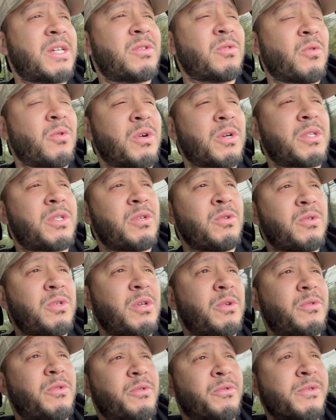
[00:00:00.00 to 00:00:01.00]
or
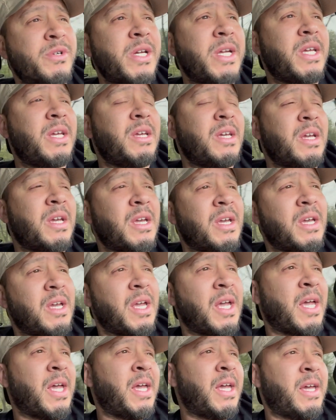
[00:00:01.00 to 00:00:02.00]
2.23.
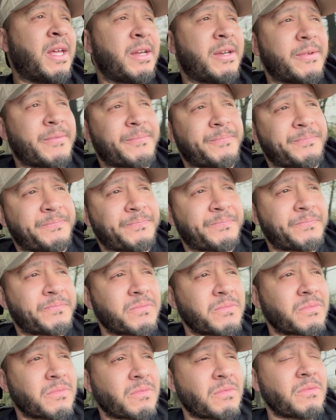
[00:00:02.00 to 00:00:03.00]
And
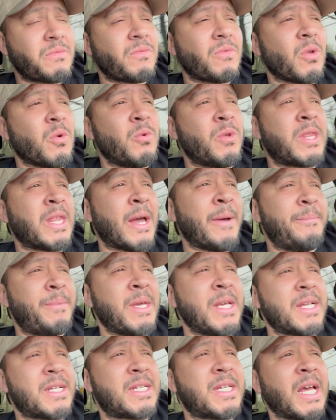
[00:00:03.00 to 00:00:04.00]
with that
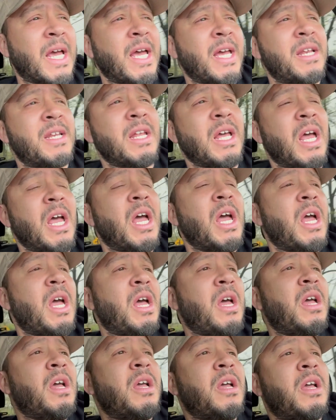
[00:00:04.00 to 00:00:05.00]
being said,
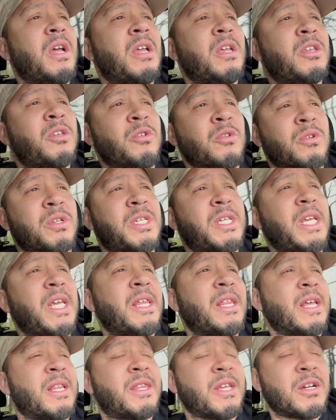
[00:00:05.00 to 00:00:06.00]
you'll see
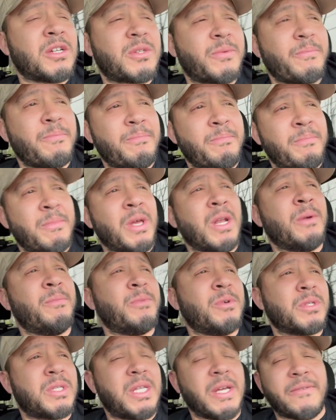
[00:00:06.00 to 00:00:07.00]
that there's
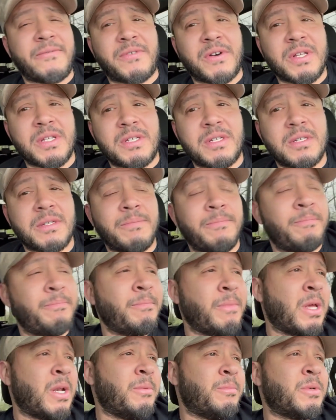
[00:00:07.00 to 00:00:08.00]
minimal difference
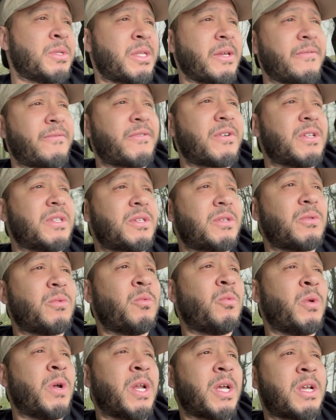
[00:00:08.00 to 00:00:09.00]

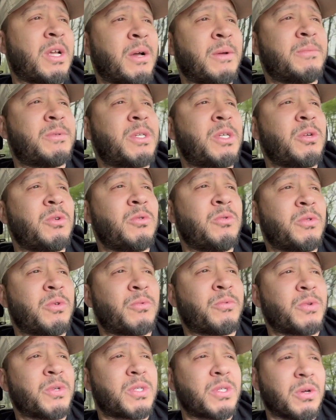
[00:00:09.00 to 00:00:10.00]
when it comes to the
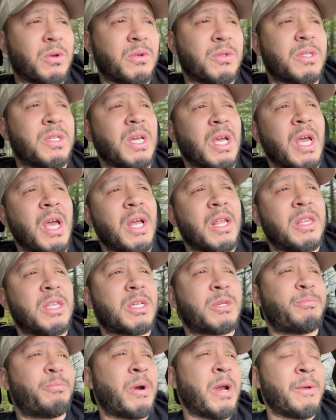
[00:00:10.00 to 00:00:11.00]
results. The
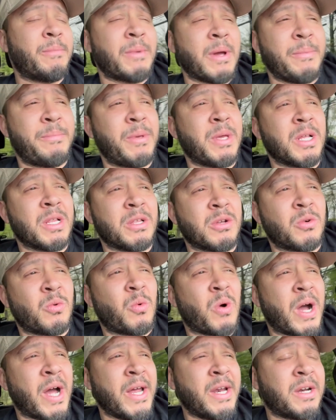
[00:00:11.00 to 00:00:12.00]
spread might be a little
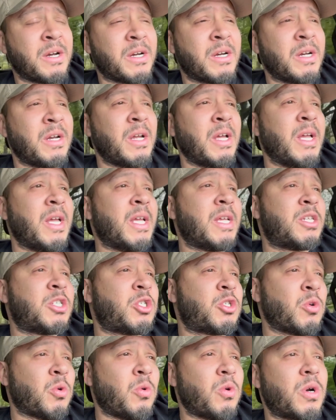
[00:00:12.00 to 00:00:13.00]
wider,
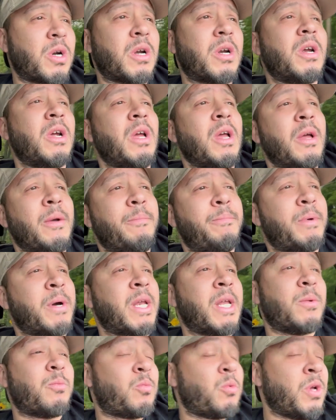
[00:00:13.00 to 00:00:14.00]
sure, but
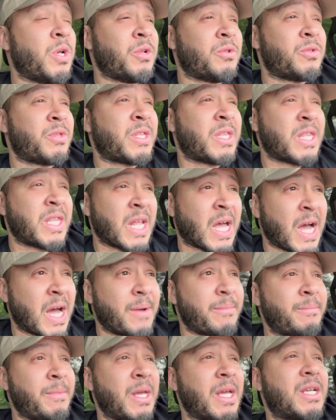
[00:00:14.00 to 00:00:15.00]
it will not
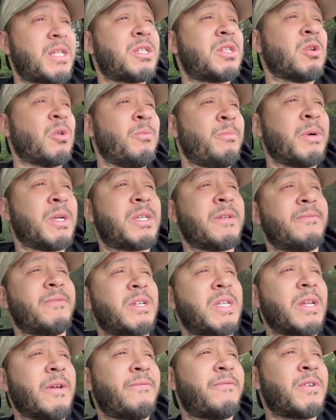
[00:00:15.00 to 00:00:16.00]
make so much of a
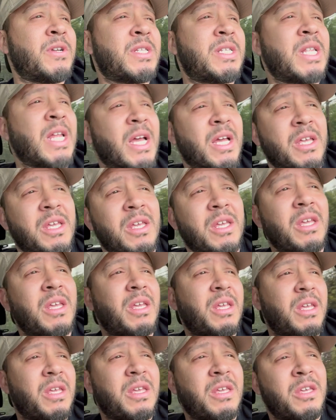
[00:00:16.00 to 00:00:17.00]
difference that
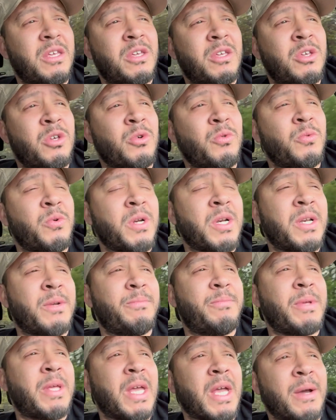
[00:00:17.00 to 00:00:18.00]
you wouldn't
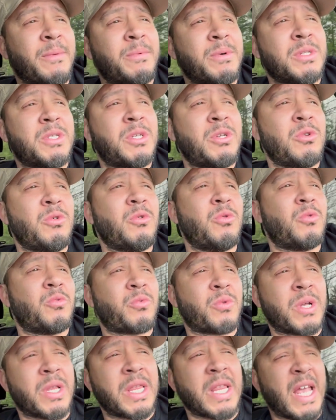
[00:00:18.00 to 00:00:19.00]
be able to
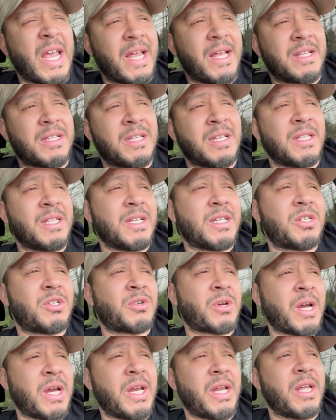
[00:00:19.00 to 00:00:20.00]
relate to this
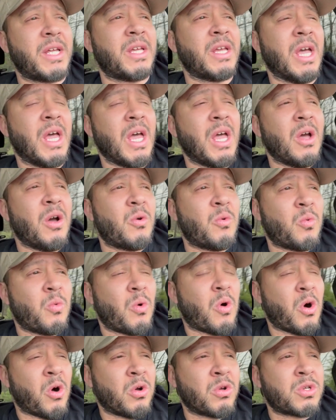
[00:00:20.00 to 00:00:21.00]
training
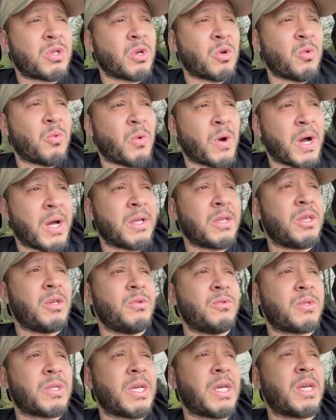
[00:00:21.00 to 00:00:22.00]
also while
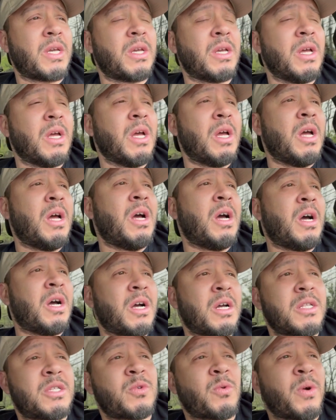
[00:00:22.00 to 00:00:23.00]
using
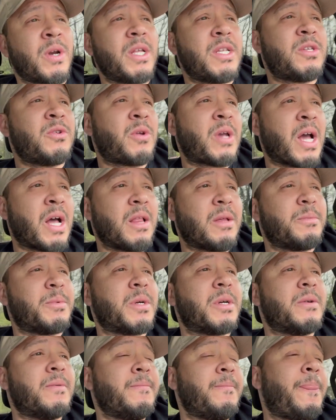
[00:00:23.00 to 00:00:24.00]
22 caliber.
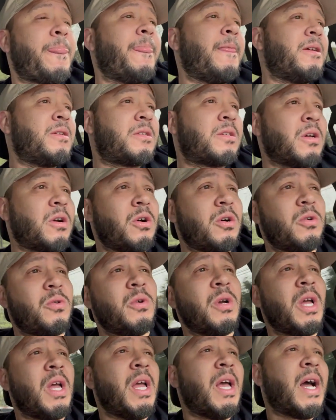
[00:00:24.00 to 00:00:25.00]
So
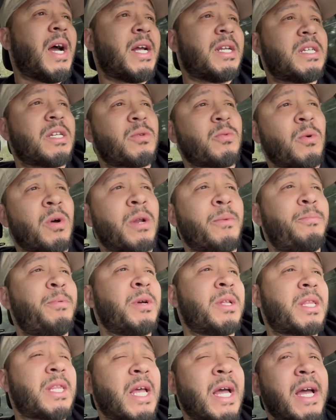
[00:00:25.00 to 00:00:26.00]
I just want to
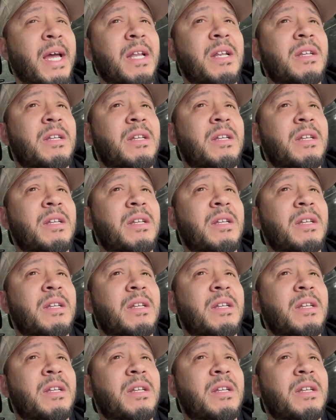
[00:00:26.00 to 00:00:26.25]
put that